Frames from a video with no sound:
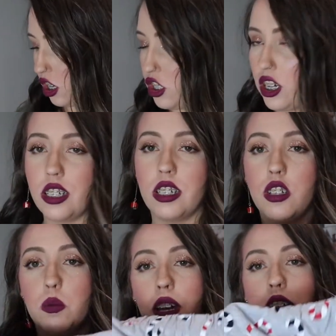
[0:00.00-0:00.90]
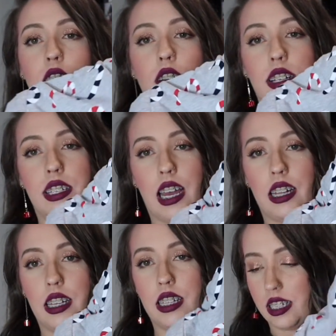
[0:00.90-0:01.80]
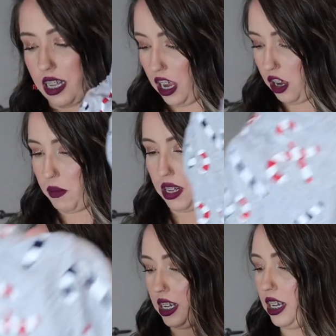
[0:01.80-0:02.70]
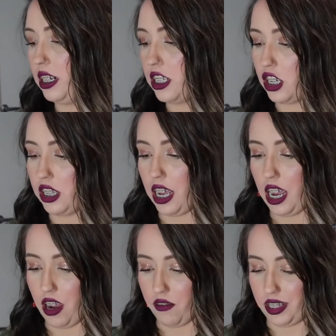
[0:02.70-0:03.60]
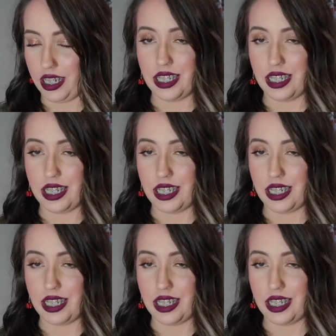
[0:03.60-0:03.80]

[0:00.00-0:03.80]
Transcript: Justin's ones are exactly the same as the kids. So they have the